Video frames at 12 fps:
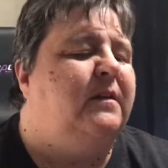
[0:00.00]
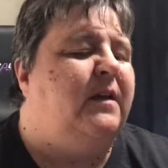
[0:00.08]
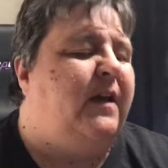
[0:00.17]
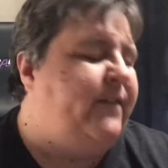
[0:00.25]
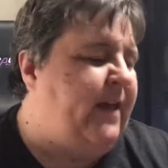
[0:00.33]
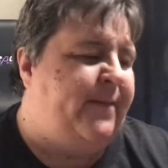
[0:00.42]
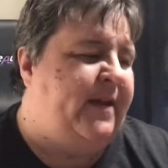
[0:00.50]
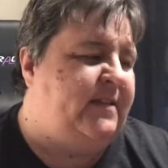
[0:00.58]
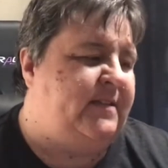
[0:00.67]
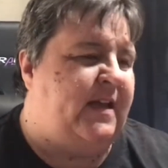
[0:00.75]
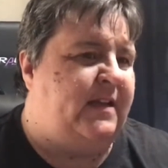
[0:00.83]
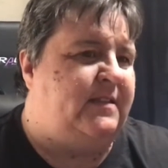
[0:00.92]
if that makes
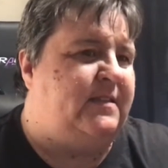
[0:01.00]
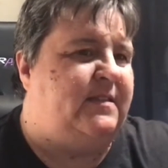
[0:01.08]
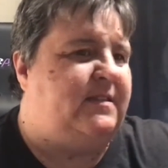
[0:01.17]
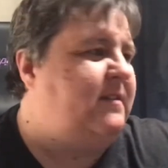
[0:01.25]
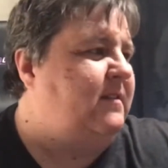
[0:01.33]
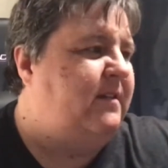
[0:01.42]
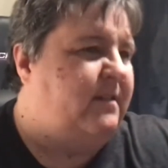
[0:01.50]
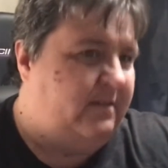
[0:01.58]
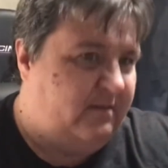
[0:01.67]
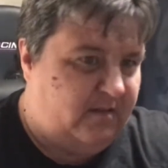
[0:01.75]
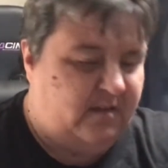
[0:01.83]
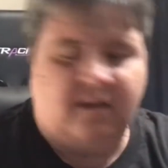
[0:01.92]
sense.
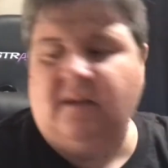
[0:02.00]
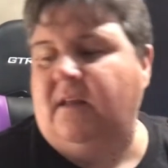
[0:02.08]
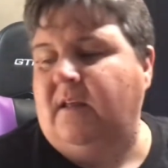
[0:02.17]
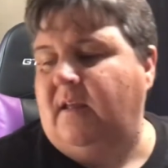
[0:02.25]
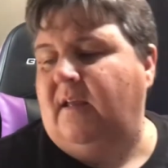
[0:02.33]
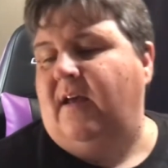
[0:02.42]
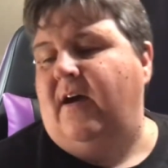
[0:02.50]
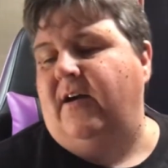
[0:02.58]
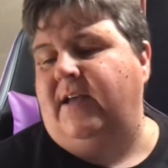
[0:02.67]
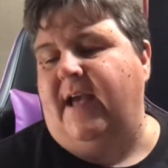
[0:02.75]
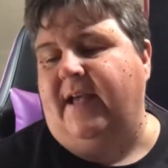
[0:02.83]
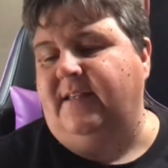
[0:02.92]

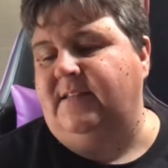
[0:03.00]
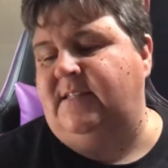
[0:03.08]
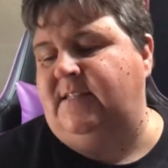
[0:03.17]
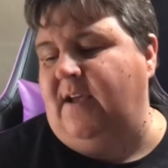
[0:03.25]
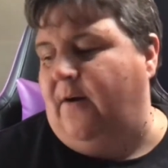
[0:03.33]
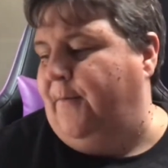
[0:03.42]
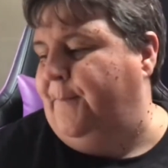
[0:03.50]
Okay, so